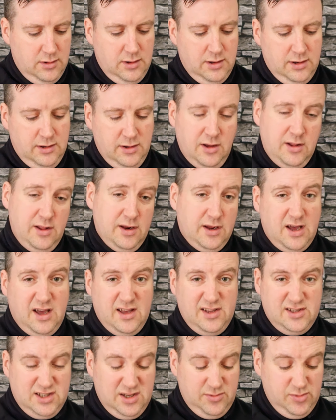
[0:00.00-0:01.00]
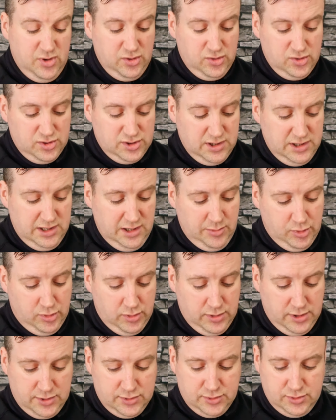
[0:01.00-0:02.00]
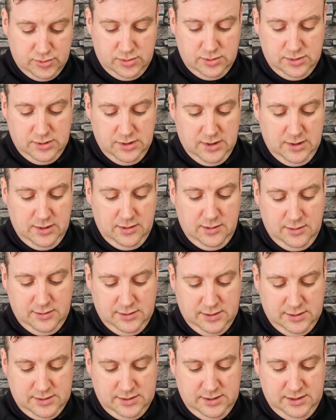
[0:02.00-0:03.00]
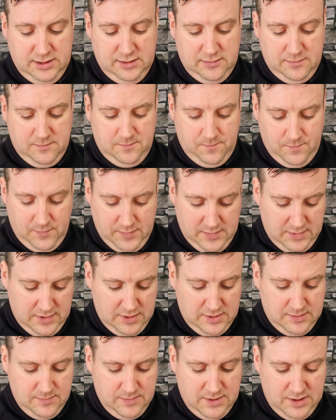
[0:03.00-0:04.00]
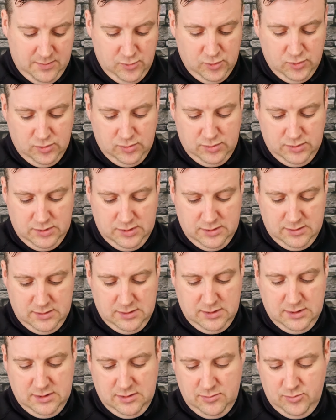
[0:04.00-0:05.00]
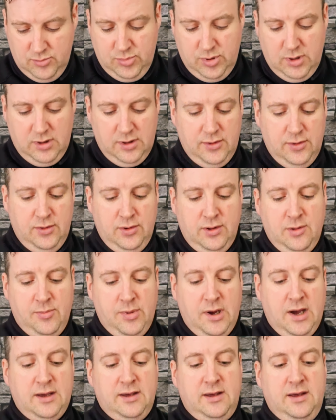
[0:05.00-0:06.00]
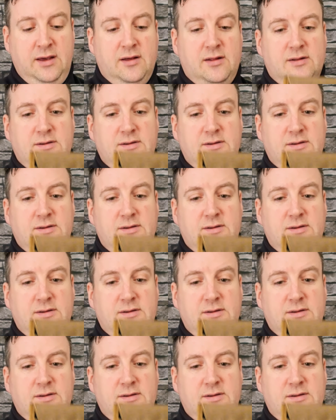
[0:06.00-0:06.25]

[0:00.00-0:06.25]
And the other guys seem to use it in the bother, so as I say, I'm pulling it out of the bag here.